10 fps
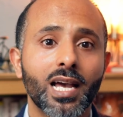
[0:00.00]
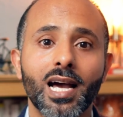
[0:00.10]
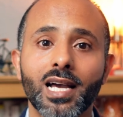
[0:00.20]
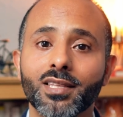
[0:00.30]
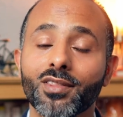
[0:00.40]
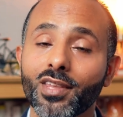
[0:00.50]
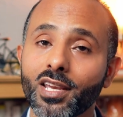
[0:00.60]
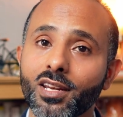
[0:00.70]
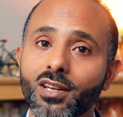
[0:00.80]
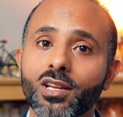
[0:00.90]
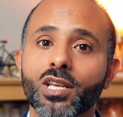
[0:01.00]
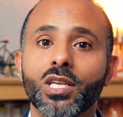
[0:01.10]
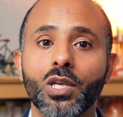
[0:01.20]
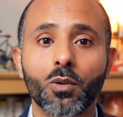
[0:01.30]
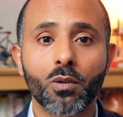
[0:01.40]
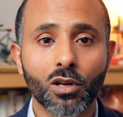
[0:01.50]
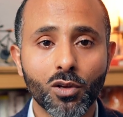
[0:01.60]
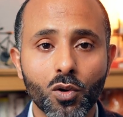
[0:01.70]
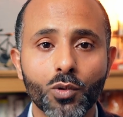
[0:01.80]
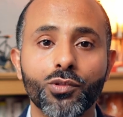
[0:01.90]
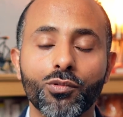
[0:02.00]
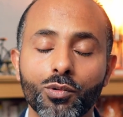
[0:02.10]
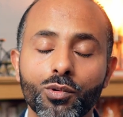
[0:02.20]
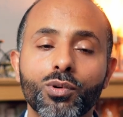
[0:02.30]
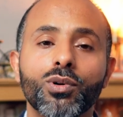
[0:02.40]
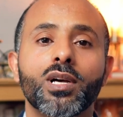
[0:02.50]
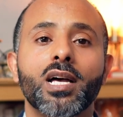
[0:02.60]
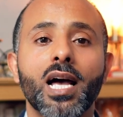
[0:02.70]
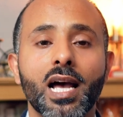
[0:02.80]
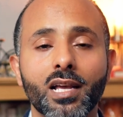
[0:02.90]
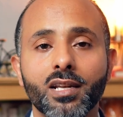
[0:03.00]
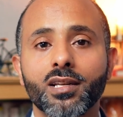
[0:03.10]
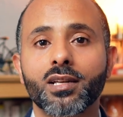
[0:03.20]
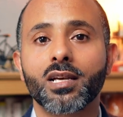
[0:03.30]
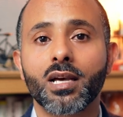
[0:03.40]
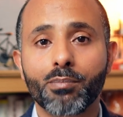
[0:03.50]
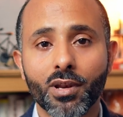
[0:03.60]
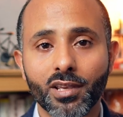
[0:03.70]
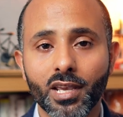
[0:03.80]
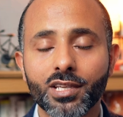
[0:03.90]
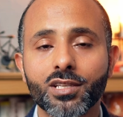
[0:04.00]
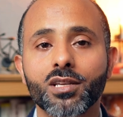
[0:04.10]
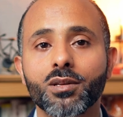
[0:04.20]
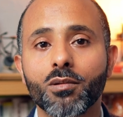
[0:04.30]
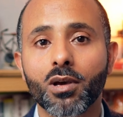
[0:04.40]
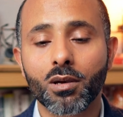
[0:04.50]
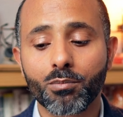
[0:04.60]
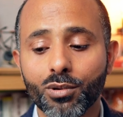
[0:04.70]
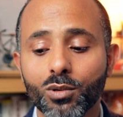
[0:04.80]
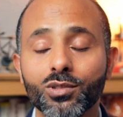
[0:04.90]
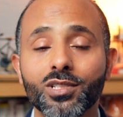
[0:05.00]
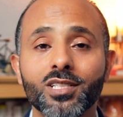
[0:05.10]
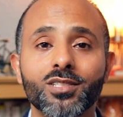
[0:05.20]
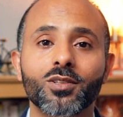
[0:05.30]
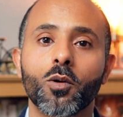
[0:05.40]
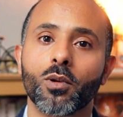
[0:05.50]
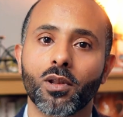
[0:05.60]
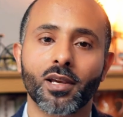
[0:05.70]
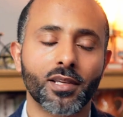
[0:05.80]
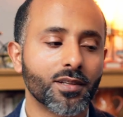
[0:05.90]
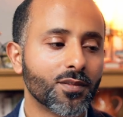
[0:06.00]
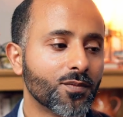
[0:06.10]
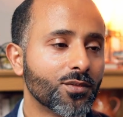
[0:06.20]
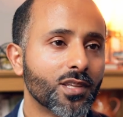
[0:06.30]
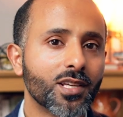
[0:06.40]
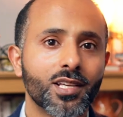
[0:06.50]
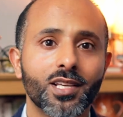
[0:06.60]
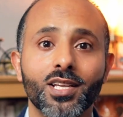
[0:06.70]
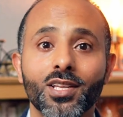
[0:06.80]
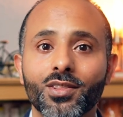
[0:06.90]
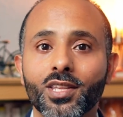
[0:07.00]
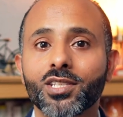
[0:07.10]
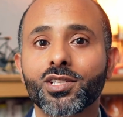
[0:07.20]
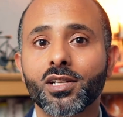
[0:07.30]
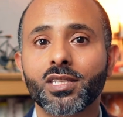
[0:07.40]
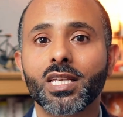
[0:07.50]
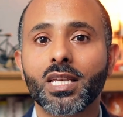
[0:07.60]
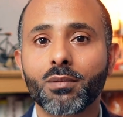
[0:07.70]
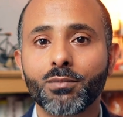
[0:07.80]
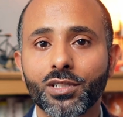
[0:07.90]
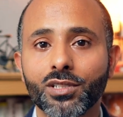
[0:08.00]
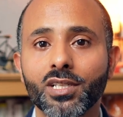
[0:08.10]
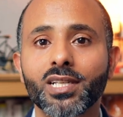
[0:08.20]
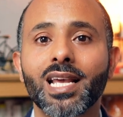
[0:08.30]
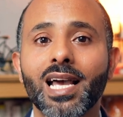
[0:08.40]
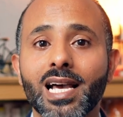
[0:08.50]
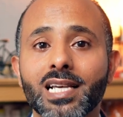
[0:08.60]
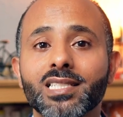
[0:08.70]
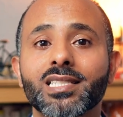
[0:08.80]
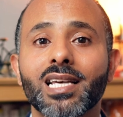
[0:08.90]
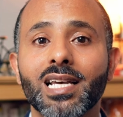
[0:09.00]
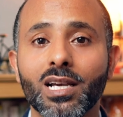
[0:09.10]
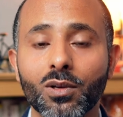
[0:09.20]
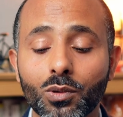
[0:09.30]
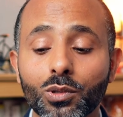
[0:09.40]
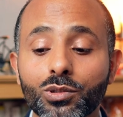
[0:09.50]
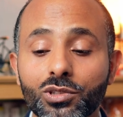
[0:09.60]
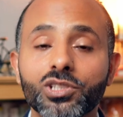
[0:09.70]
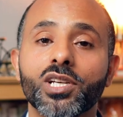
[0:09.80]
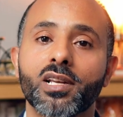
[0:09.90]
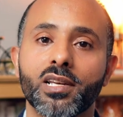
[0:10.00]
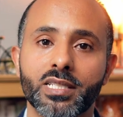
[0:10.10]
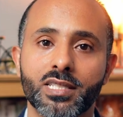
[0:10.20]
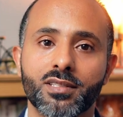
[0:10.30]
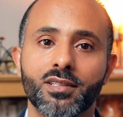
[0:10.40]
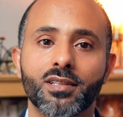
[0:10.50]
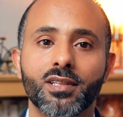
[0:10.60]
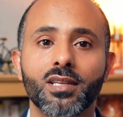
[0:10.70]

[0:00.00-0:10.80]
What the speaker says: And then you will go through an application process online. The Charity Commission has a good checklist,